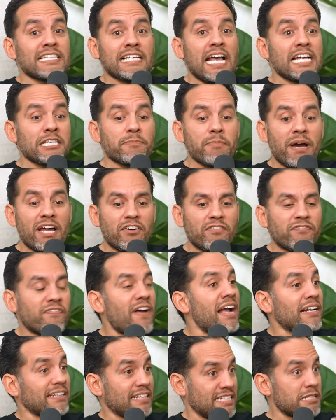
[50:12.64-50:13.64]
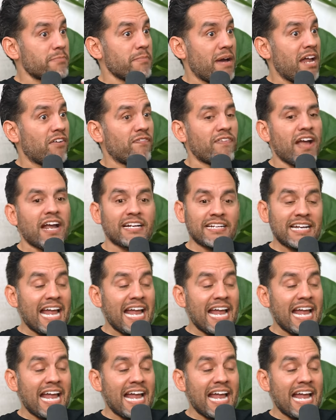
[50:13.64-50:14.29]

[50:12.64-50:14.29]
As, as a matter of fact, as a matter of fact,